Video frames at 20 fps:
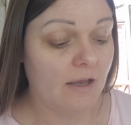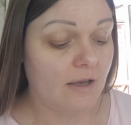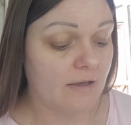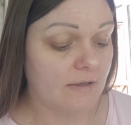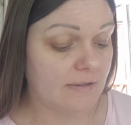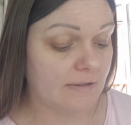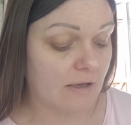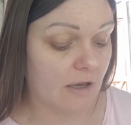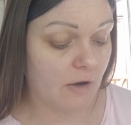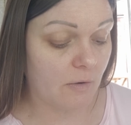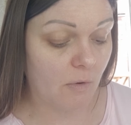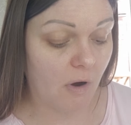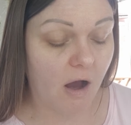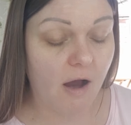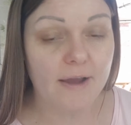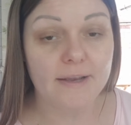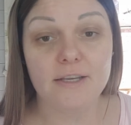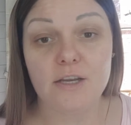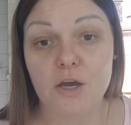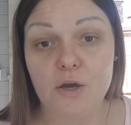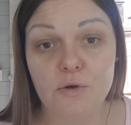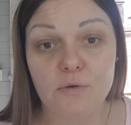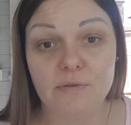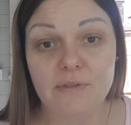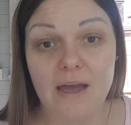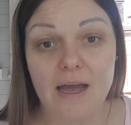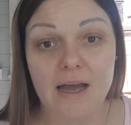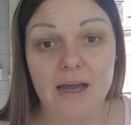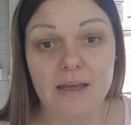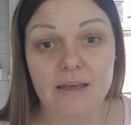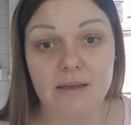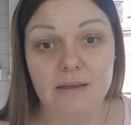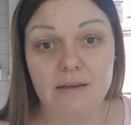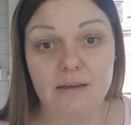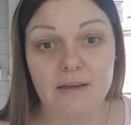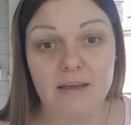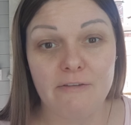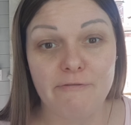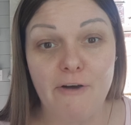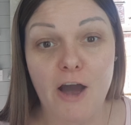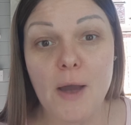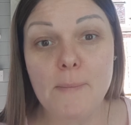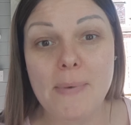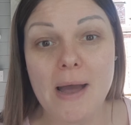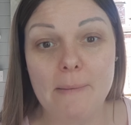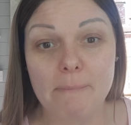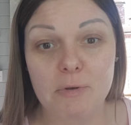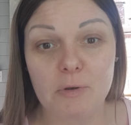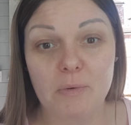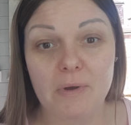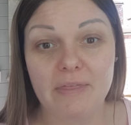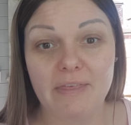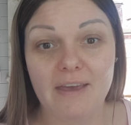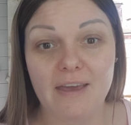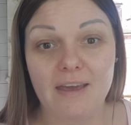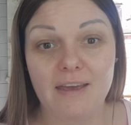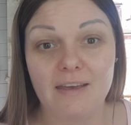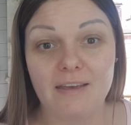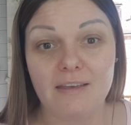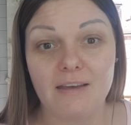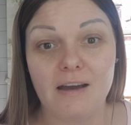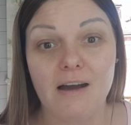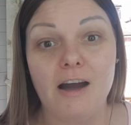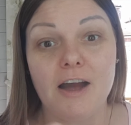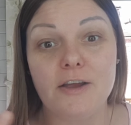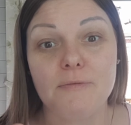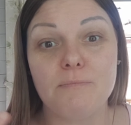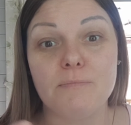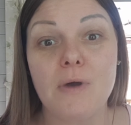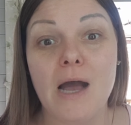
So I know that if I'm happy with it, I'm